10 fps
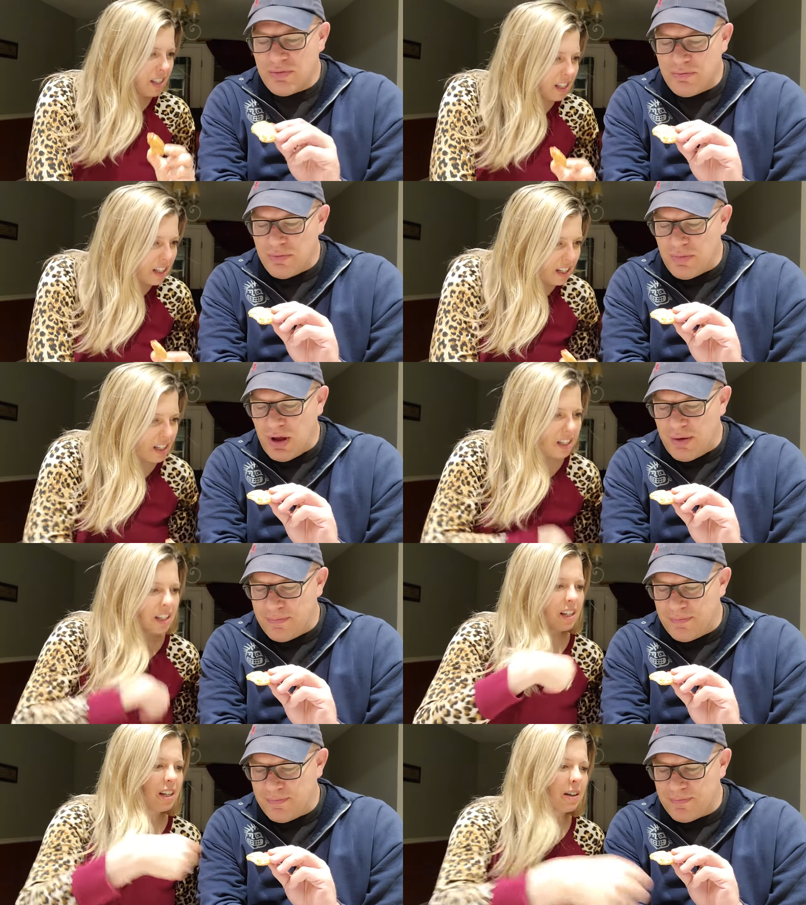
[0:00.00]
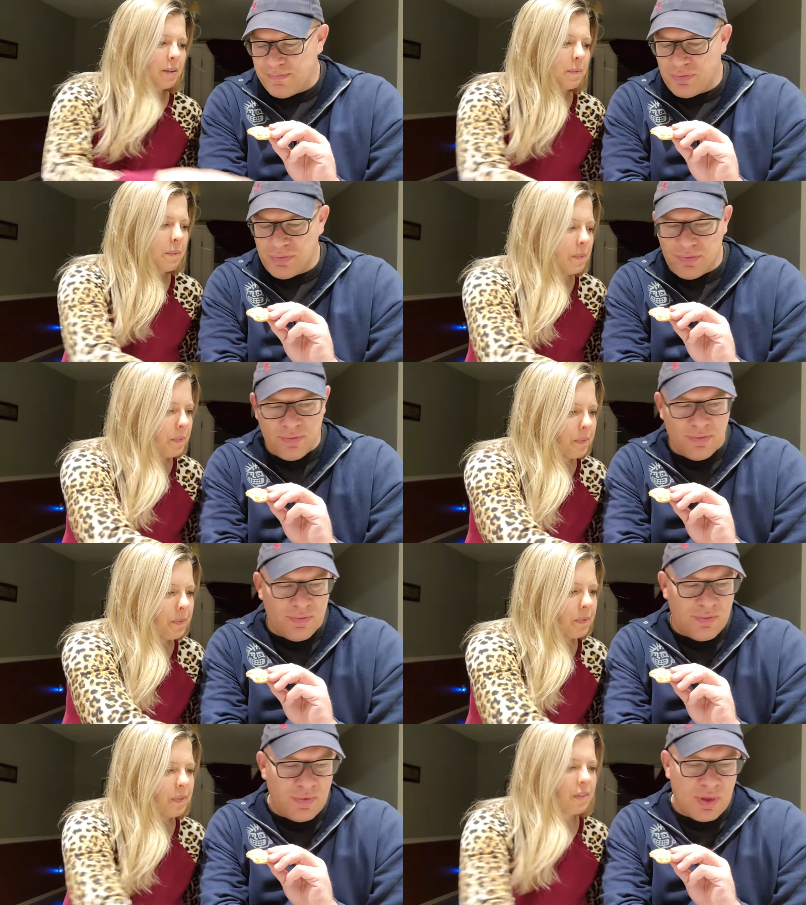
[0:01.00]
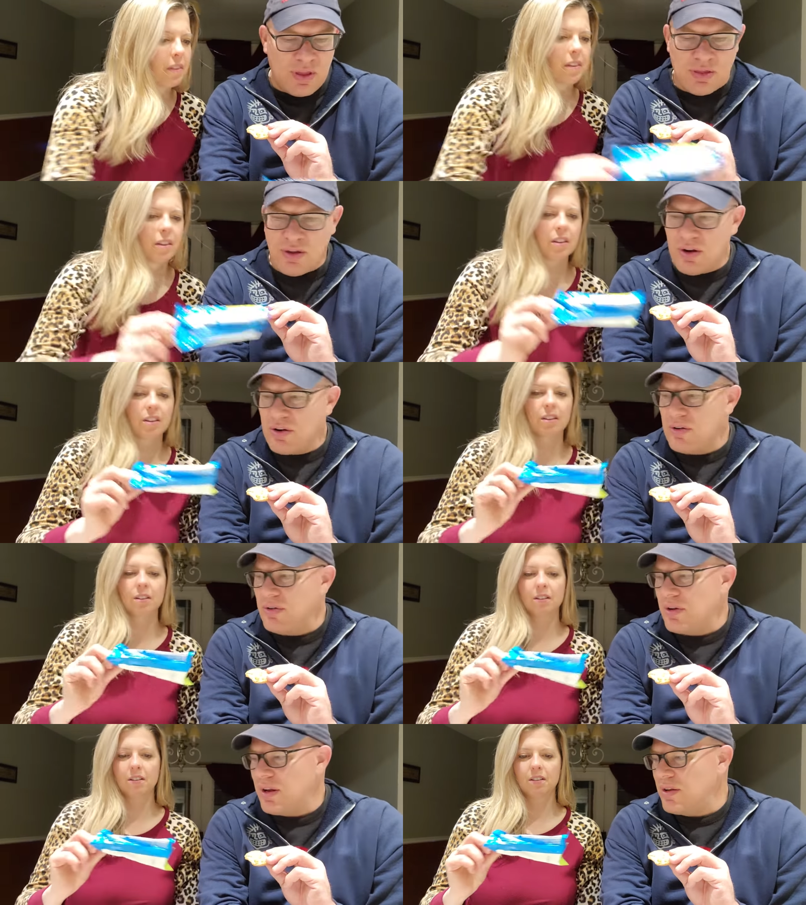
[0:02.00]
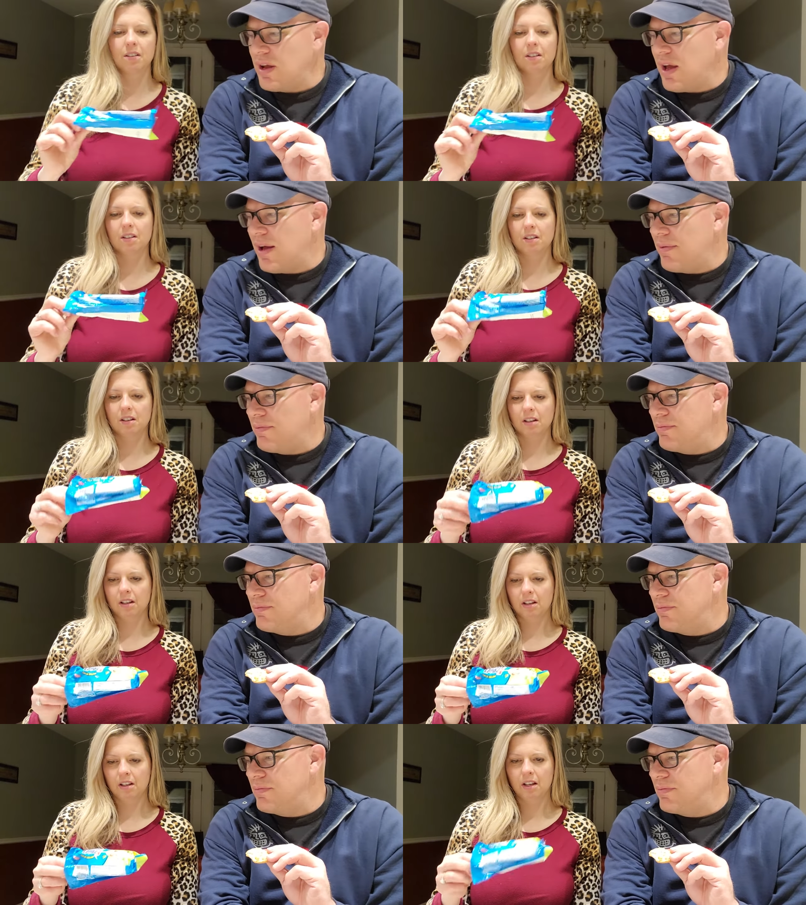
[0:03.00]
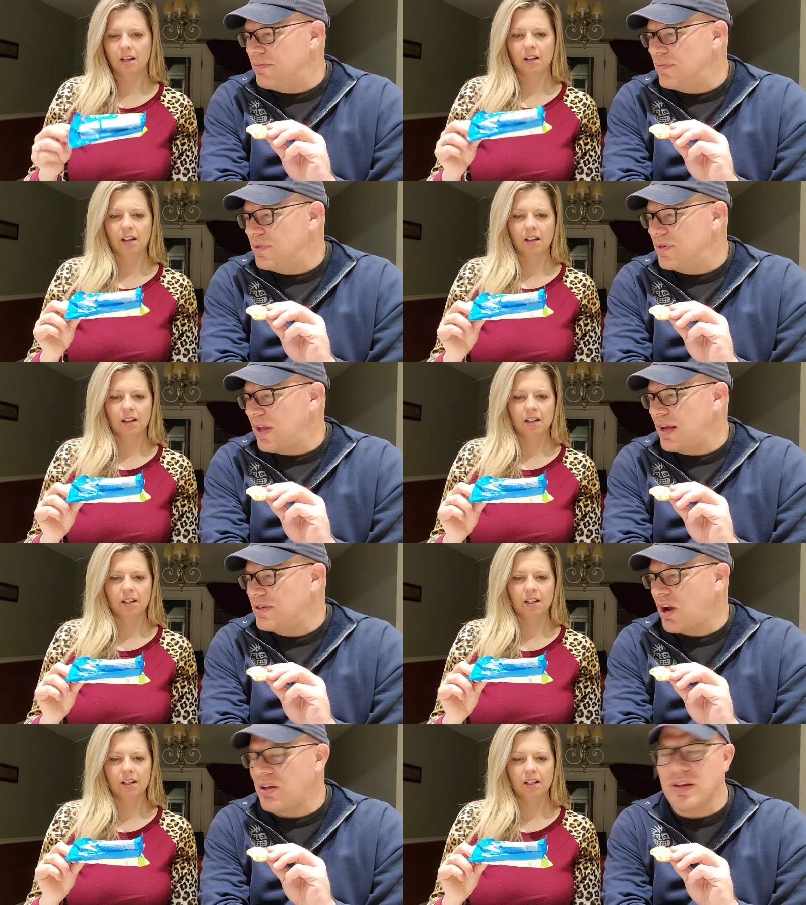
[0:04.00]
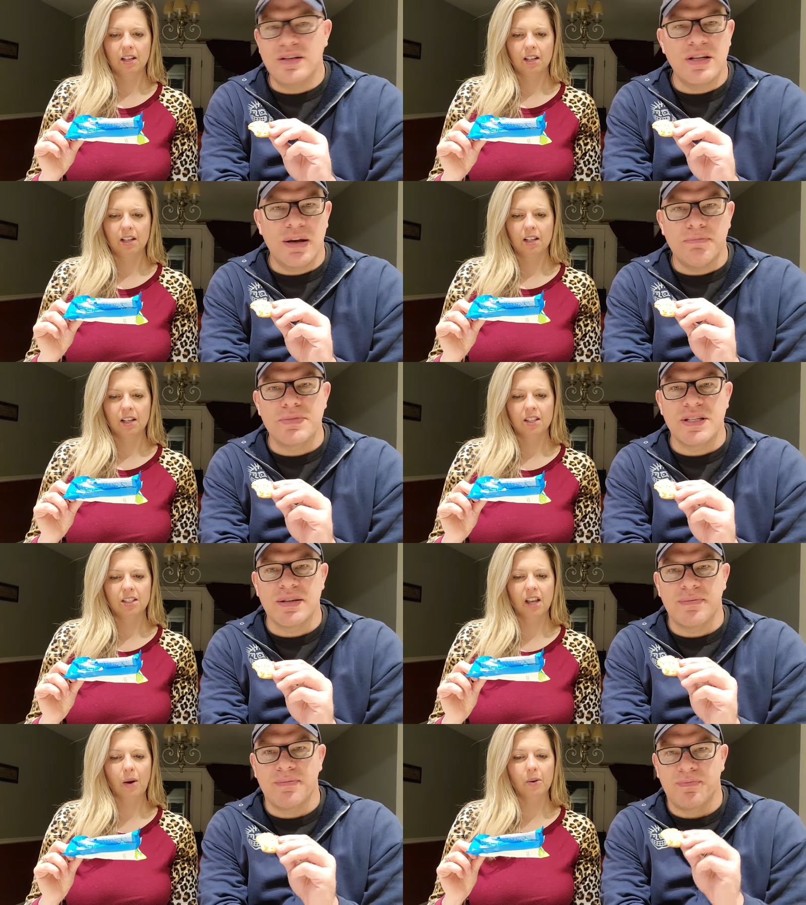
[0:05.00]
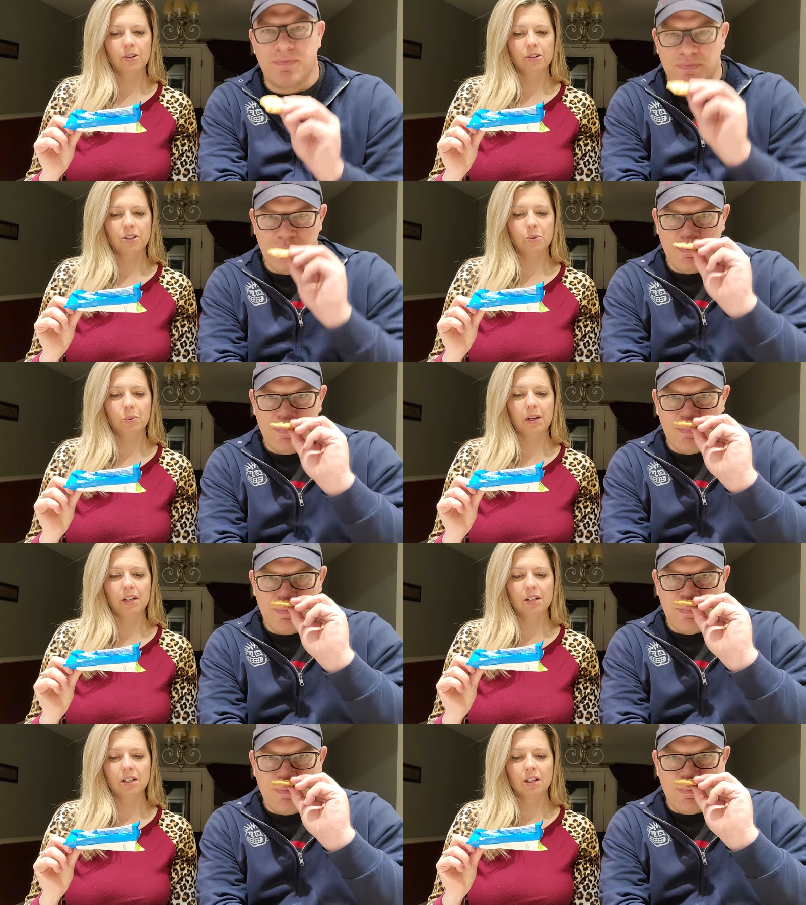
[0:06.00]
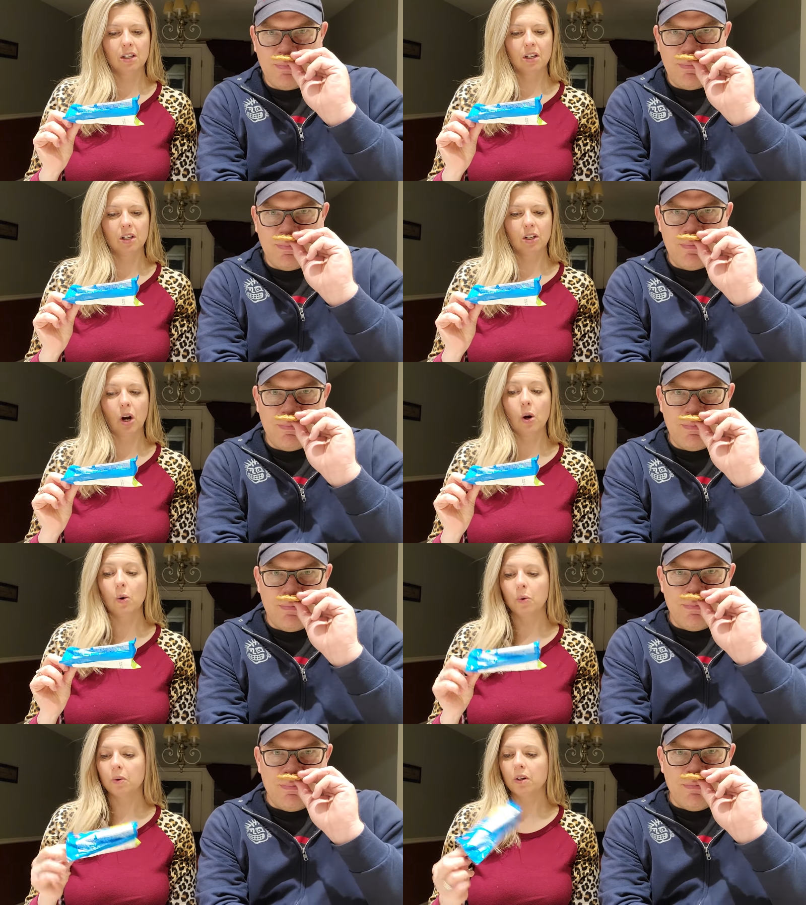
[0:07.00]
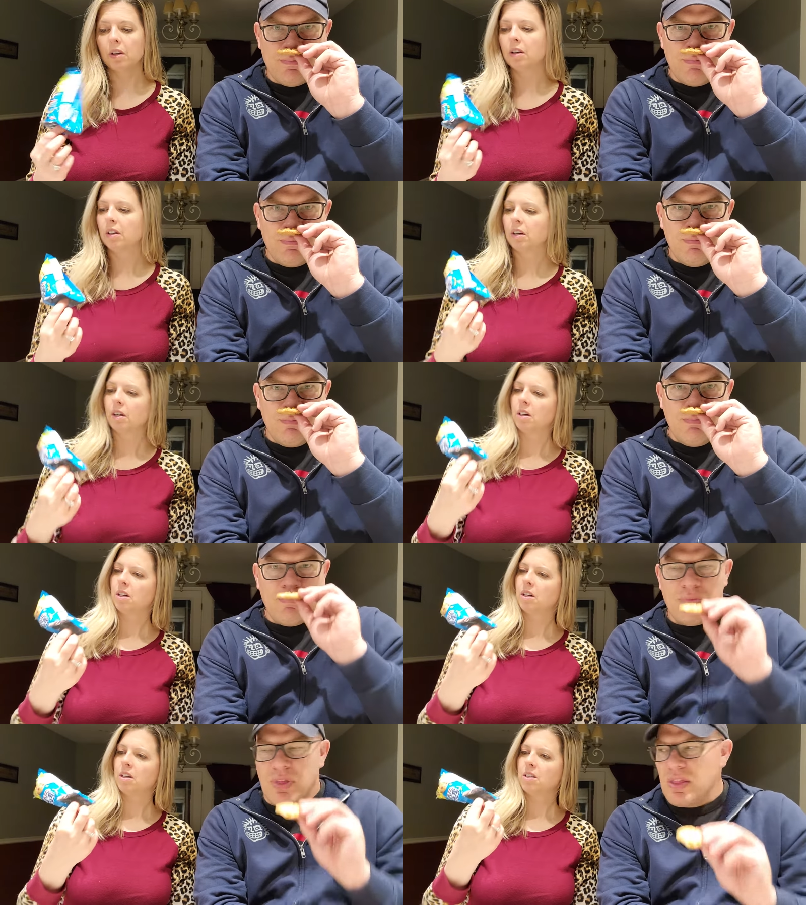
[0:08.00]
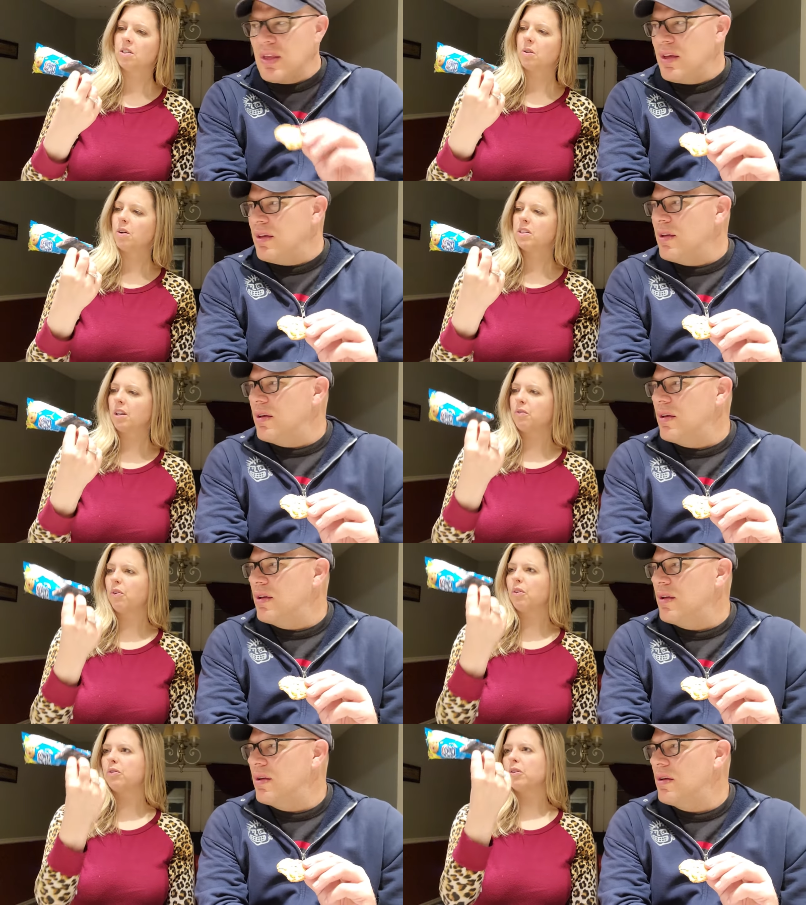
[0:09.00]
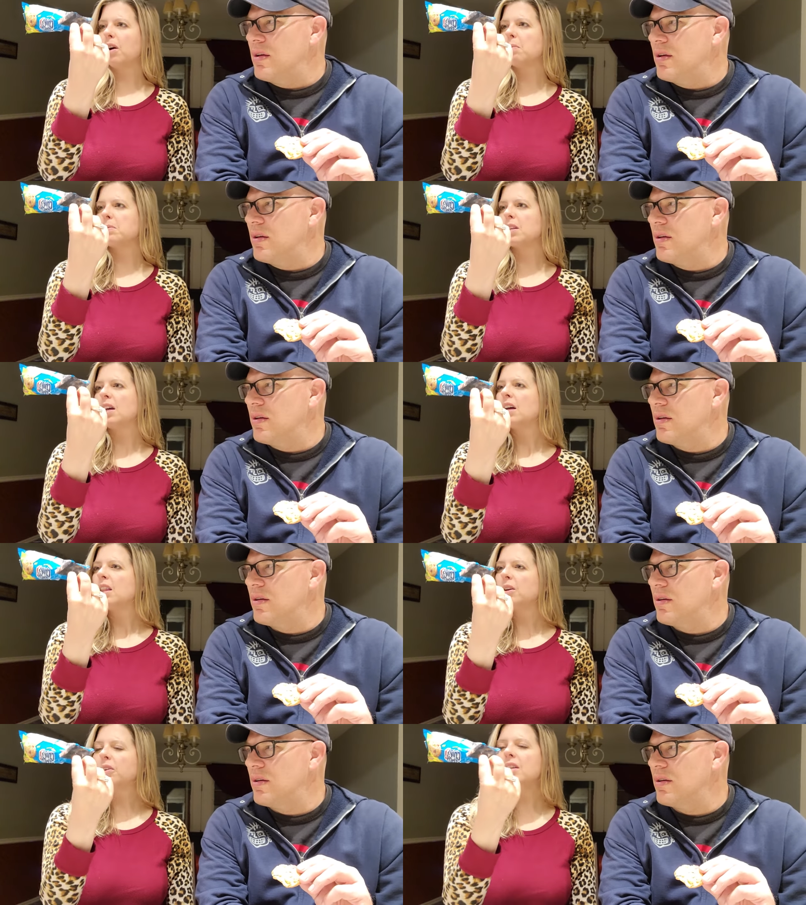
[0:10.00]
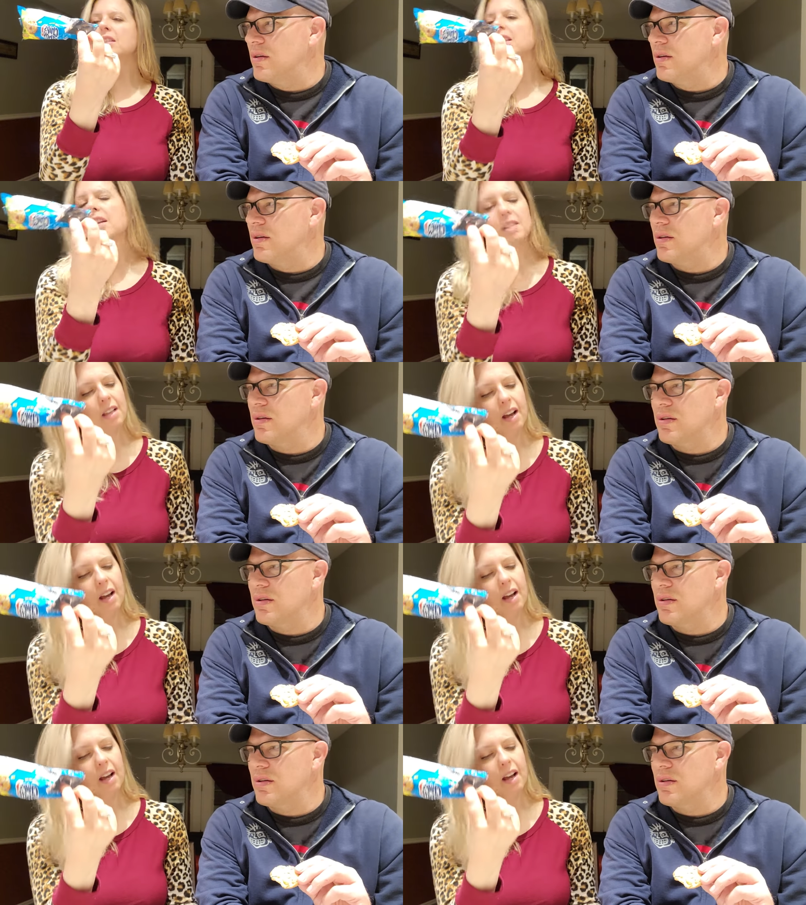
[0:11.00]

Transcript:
Speaker 1: um, they're, um, like chocolate chips.
Speaker 2: Sour sweet cone. So it's like full of crumbs. The crazy thing is the